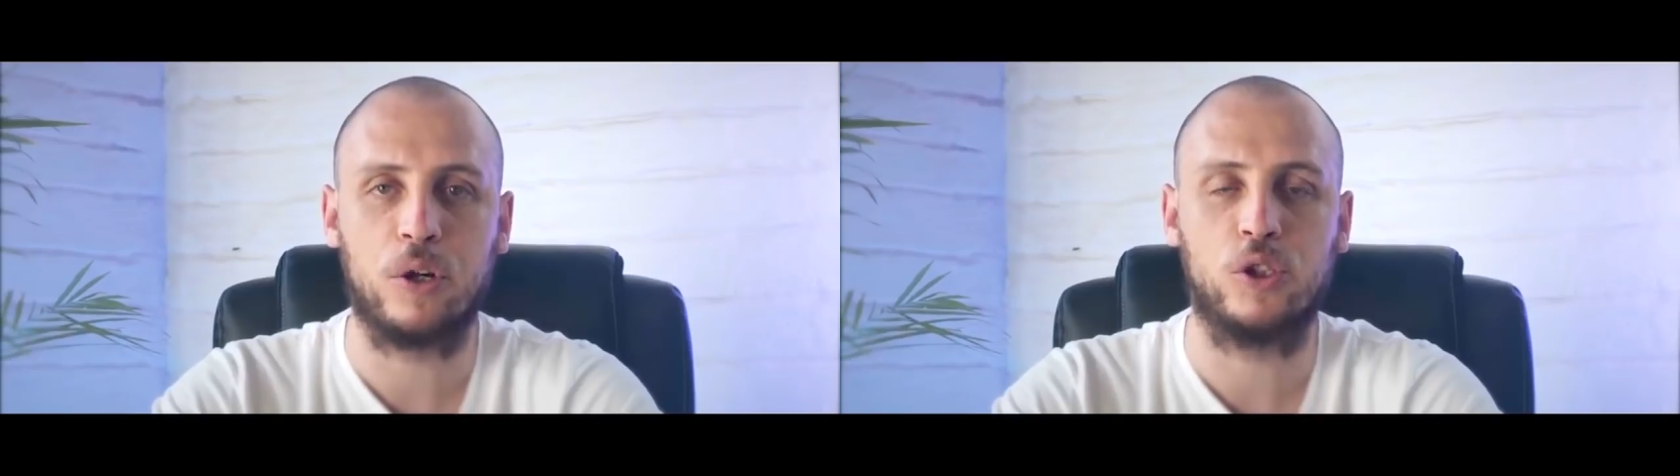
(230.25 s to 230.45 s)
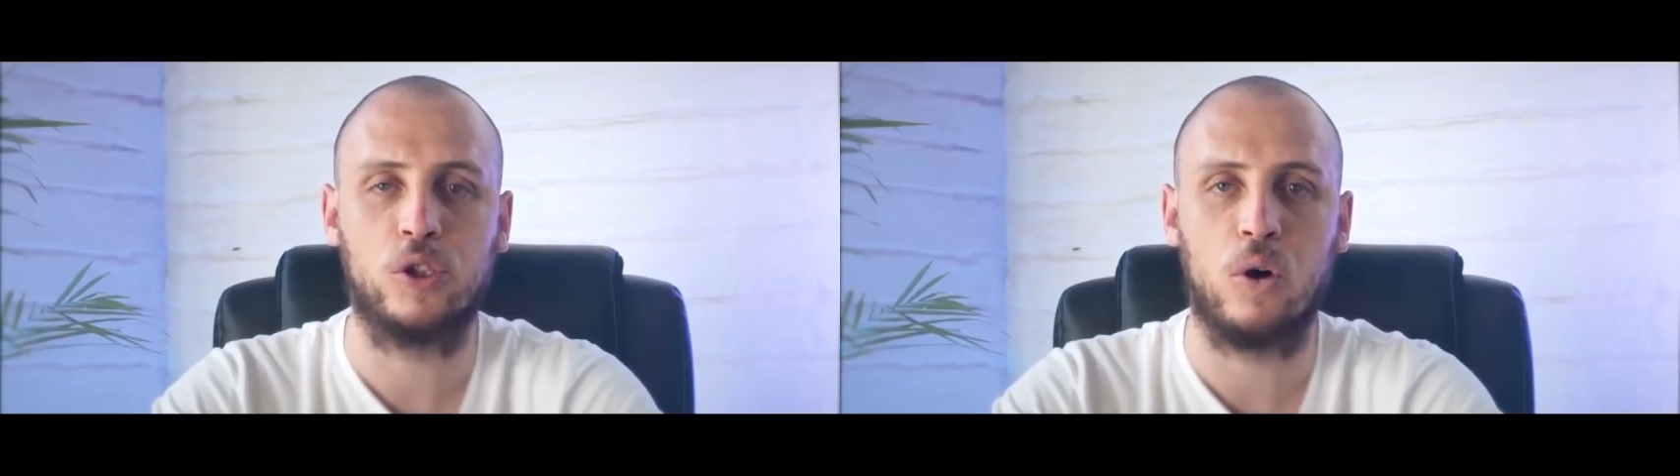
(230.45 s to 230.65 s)

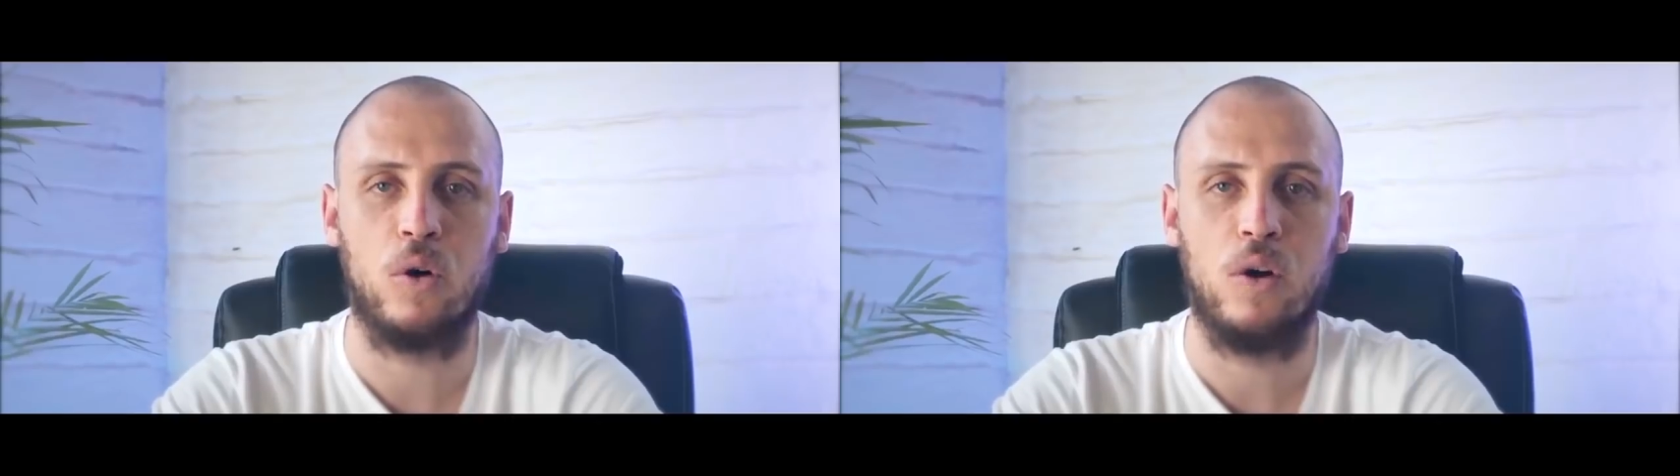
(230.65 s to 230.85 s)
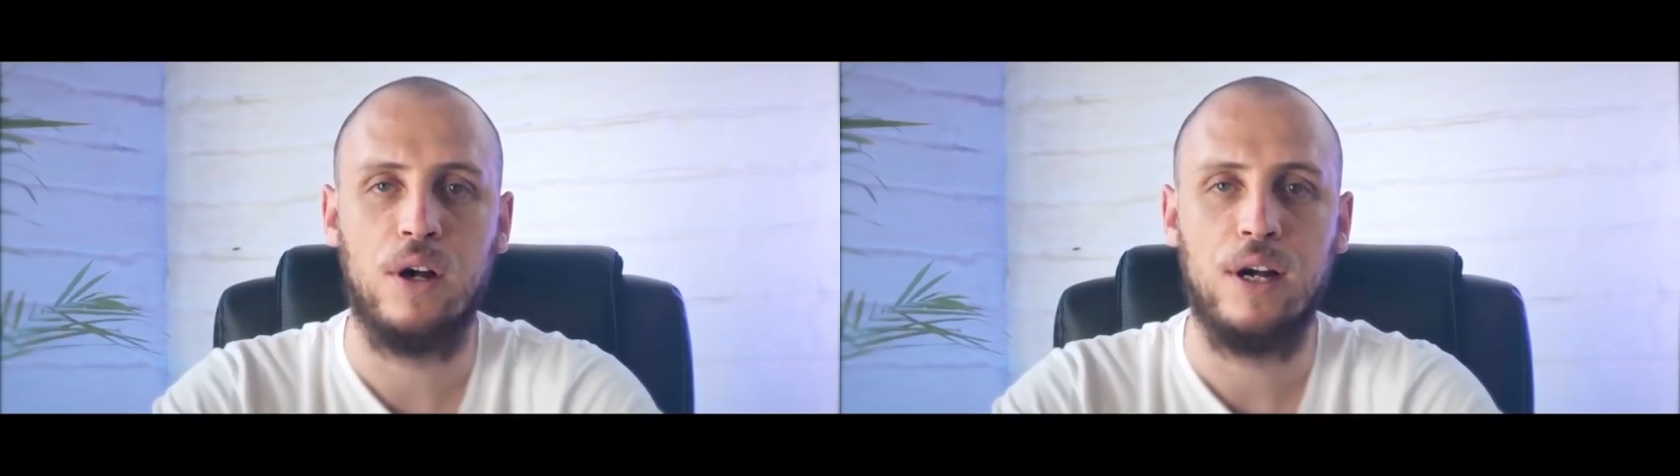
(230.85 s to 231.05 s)

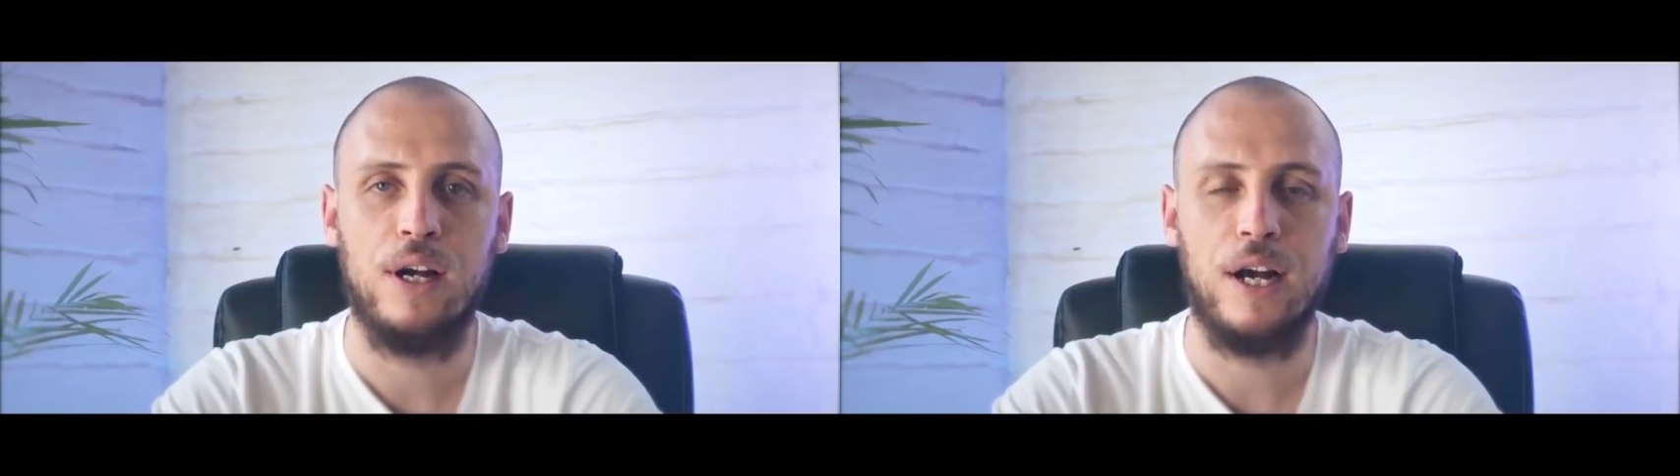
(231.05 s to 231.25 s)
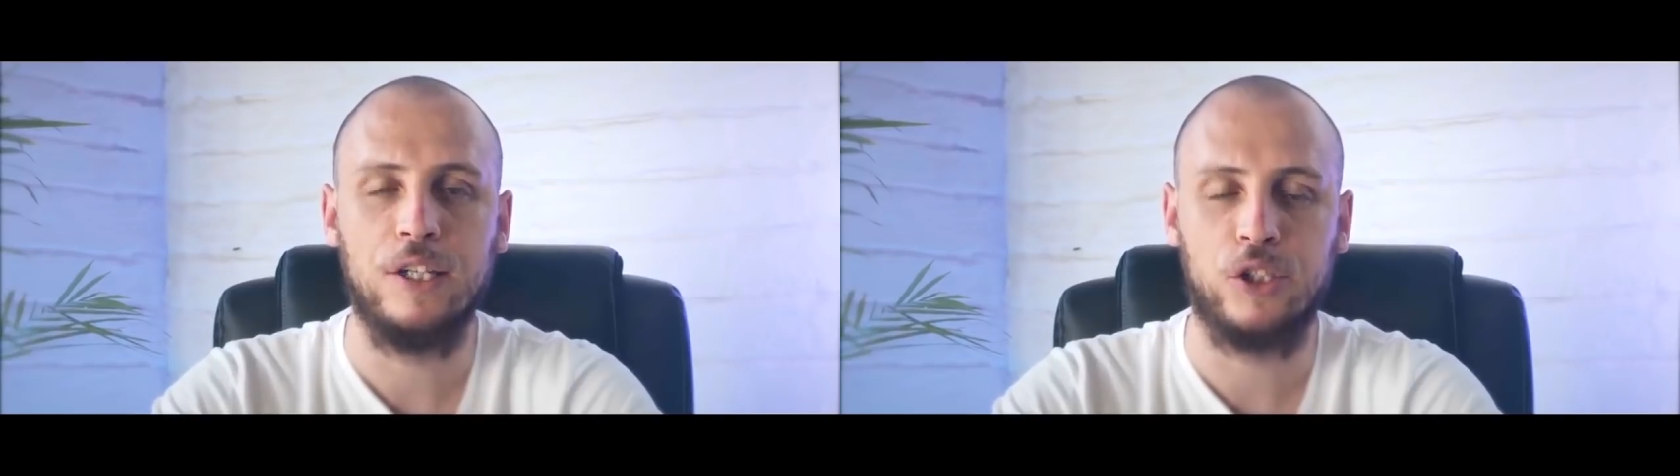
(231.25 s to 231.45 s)
control,
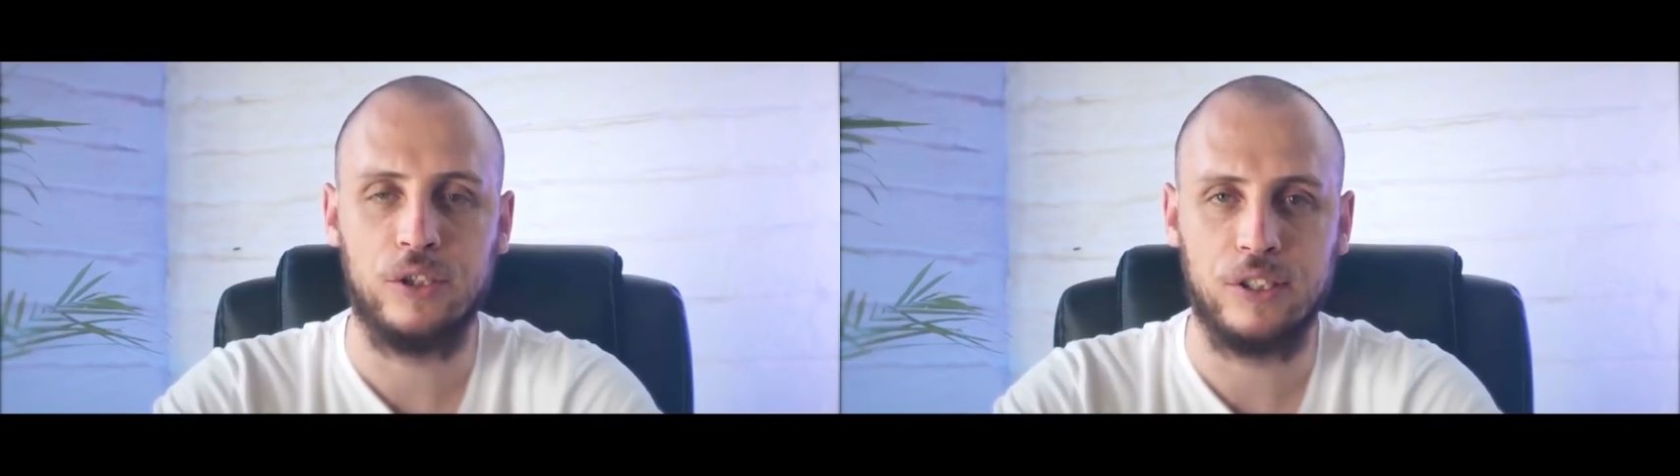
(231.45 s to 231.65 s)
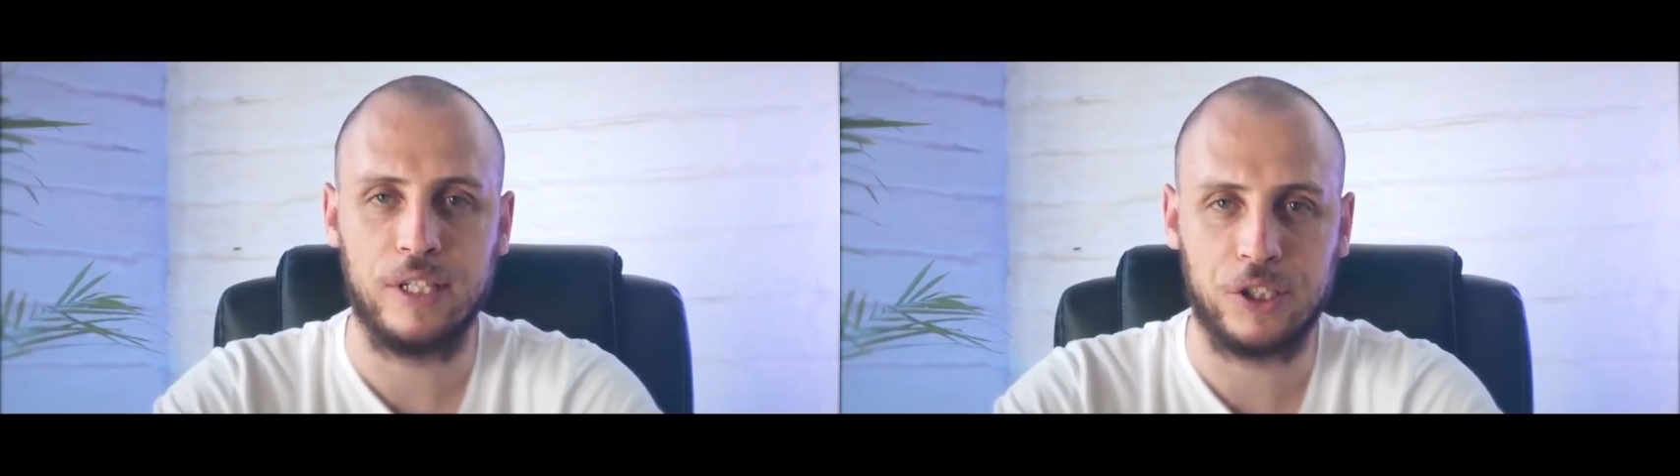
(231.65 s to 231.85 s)
and
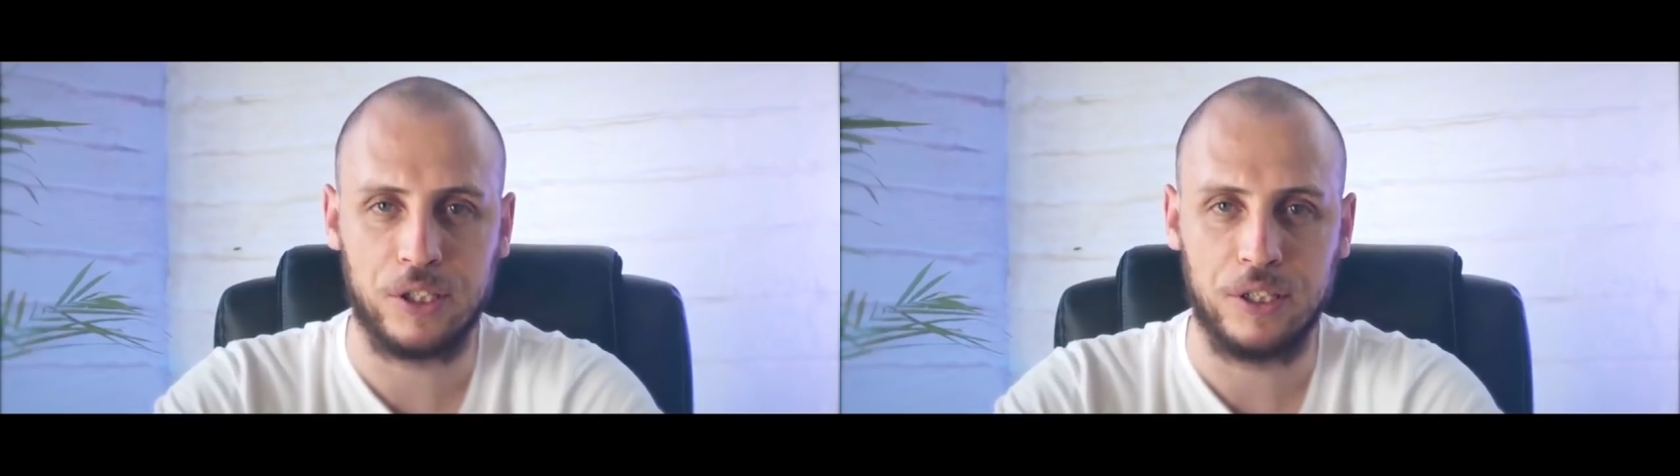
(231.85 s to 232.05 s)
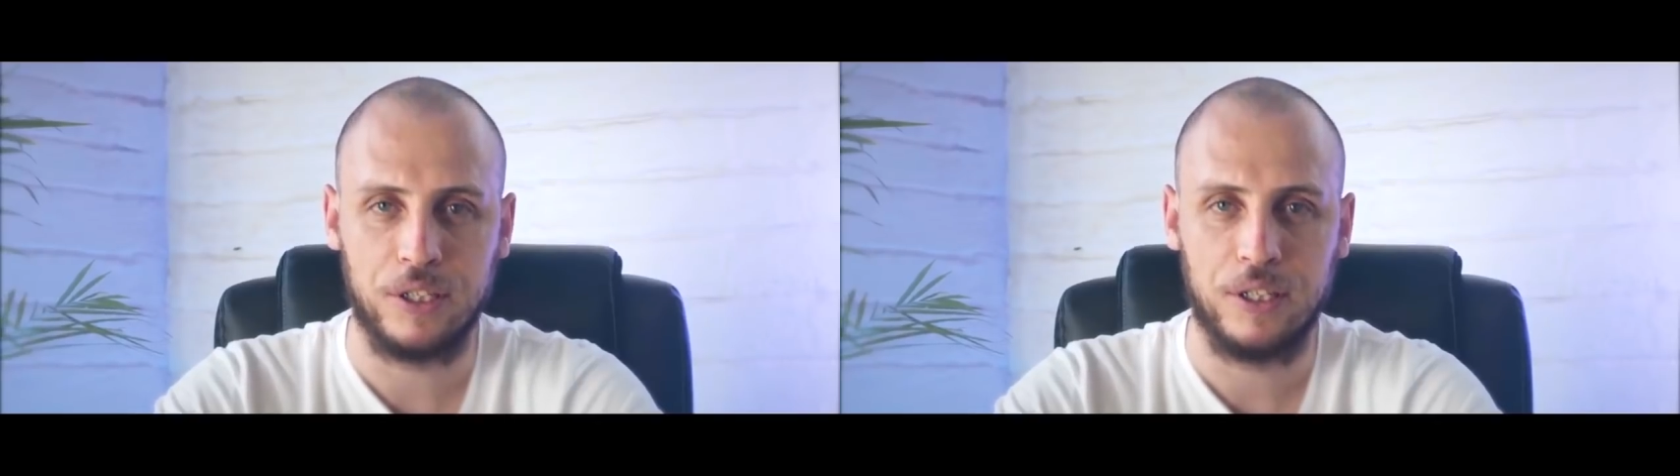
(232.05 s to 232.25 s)

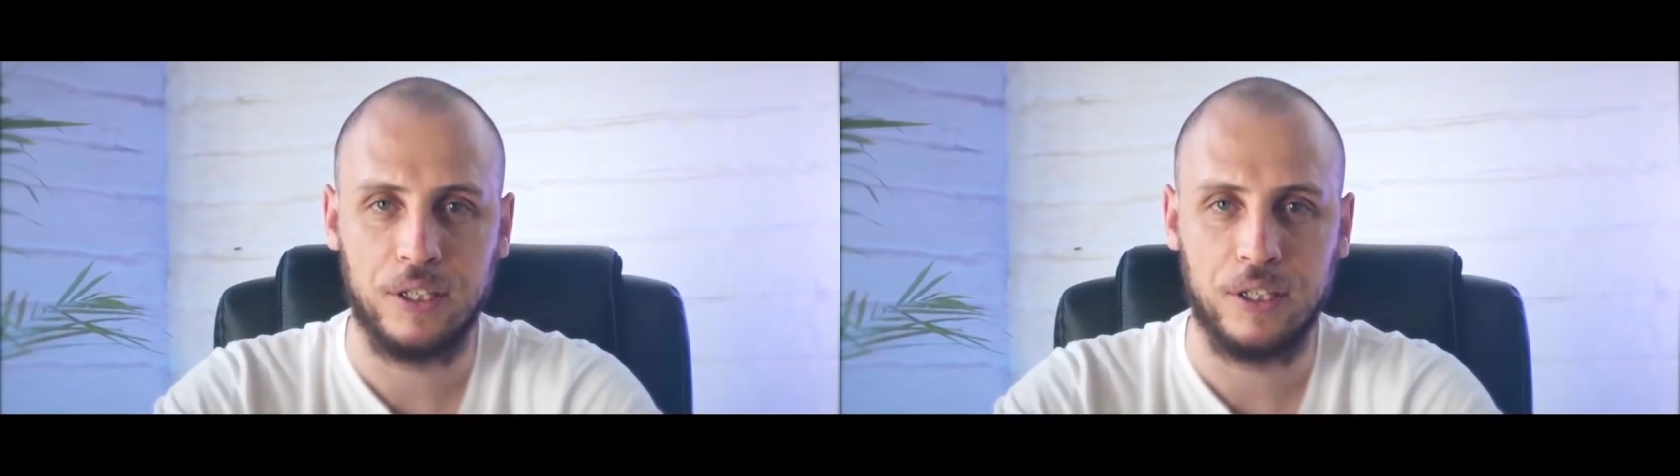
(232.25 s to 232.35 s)
jurisdiction